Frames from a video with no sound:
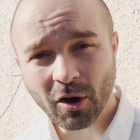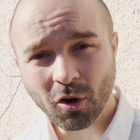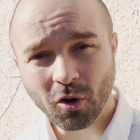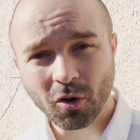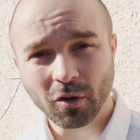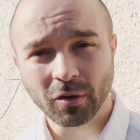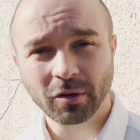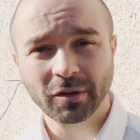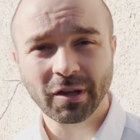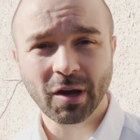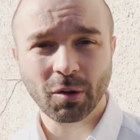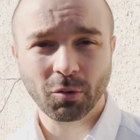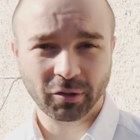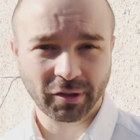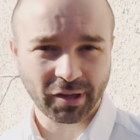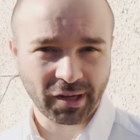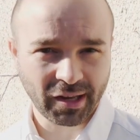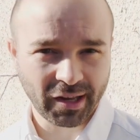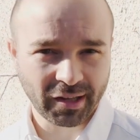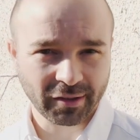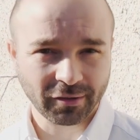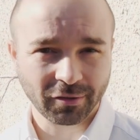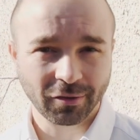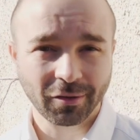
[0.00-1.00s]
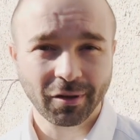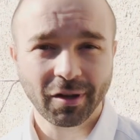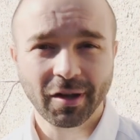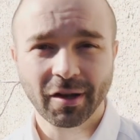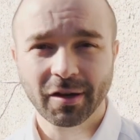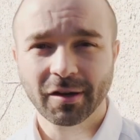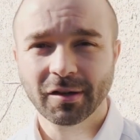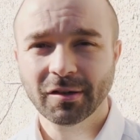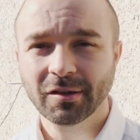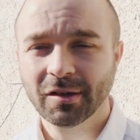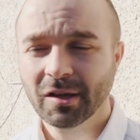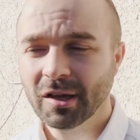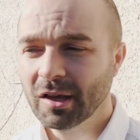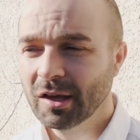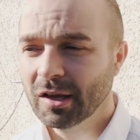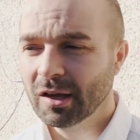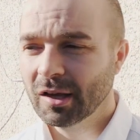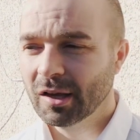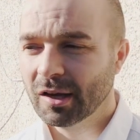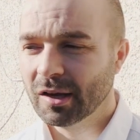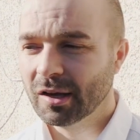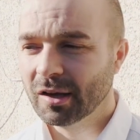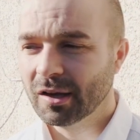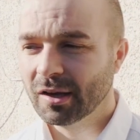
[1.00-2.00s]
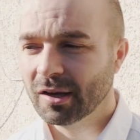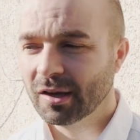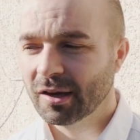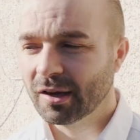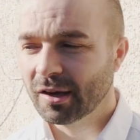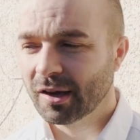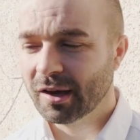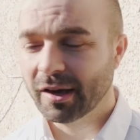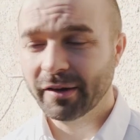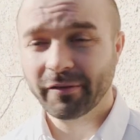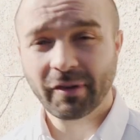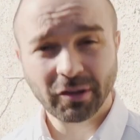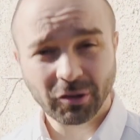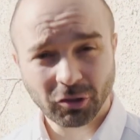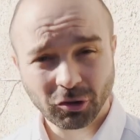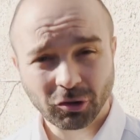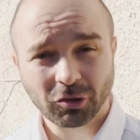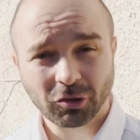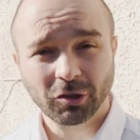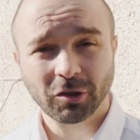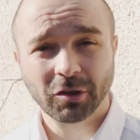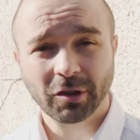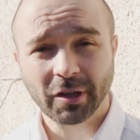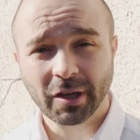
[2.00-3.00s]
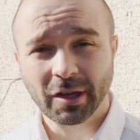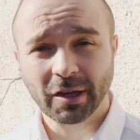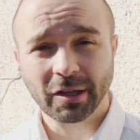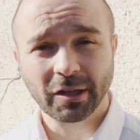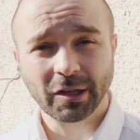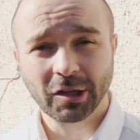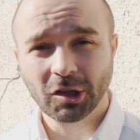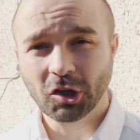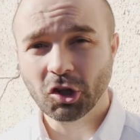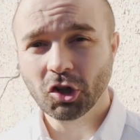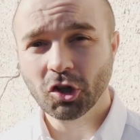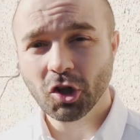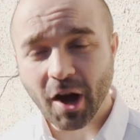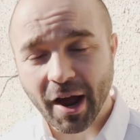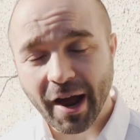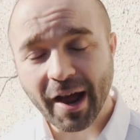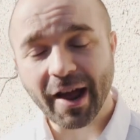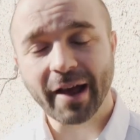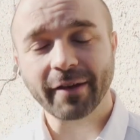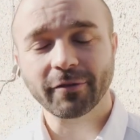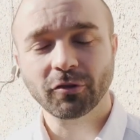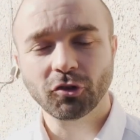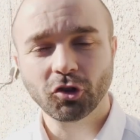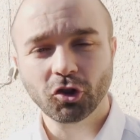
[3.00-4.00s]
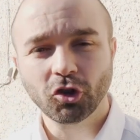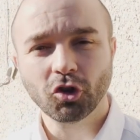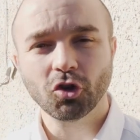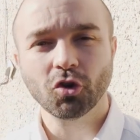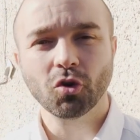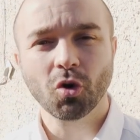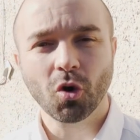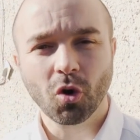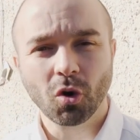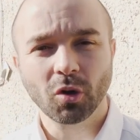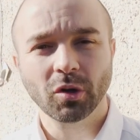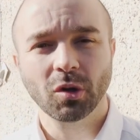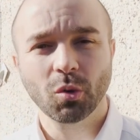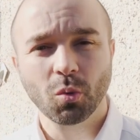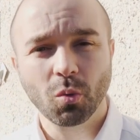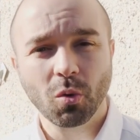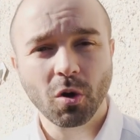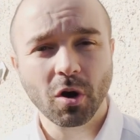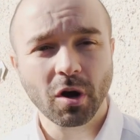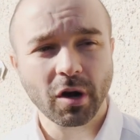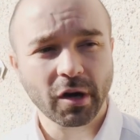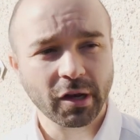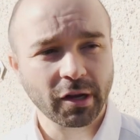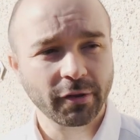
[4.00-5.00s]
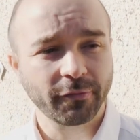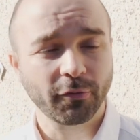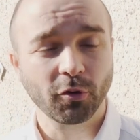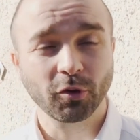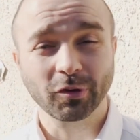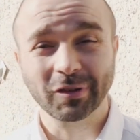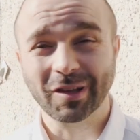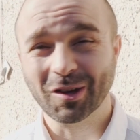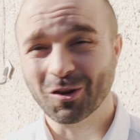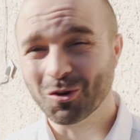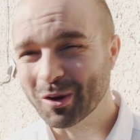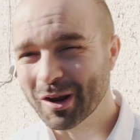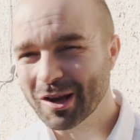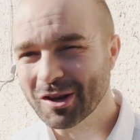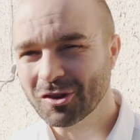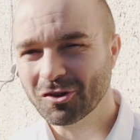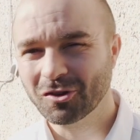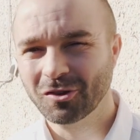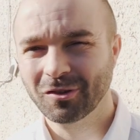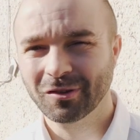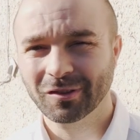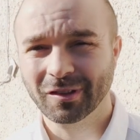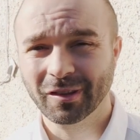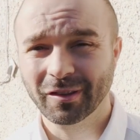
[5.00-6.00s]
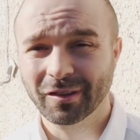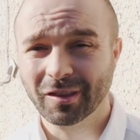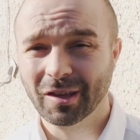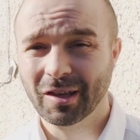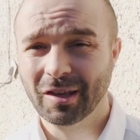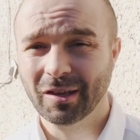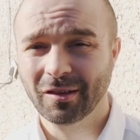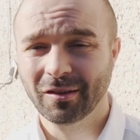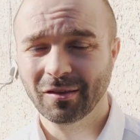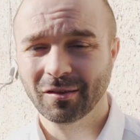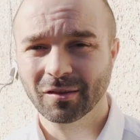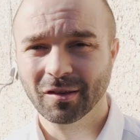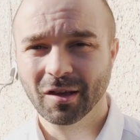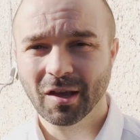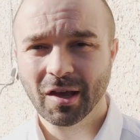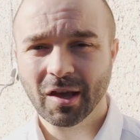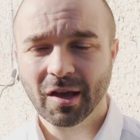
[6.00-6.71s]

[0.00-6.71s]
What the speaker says: on, that was a lesson learned. I've understood that you don't have to do all the work for decorations and things